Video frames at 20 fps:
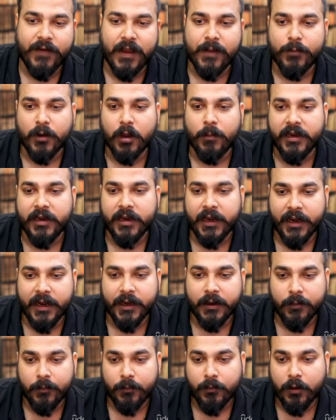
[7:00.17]
if I probably
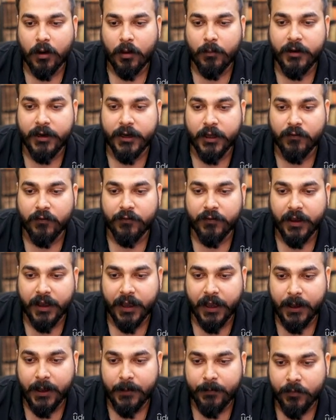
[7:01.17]
write probability of
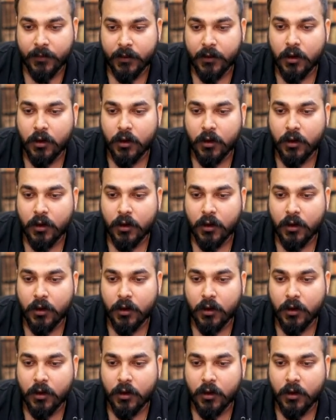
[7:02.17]
A